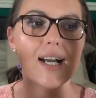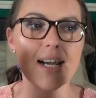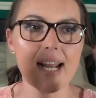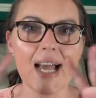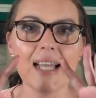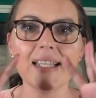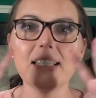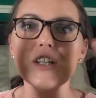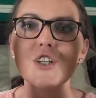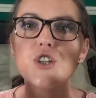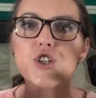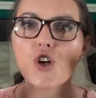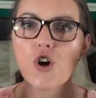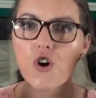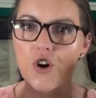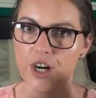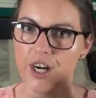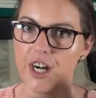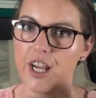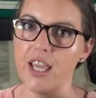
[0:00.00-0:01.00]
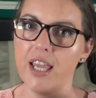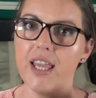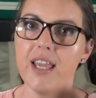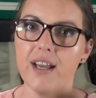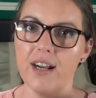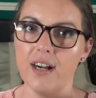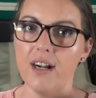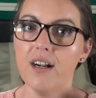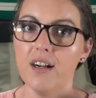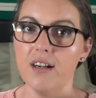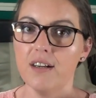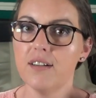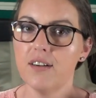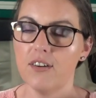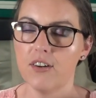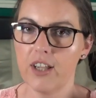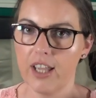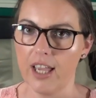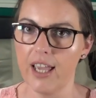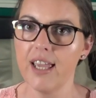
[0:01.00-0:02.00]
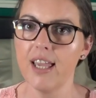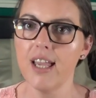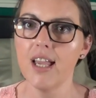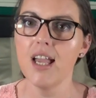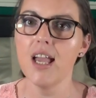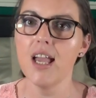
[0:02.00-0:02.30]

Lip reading: another shocker here, okay,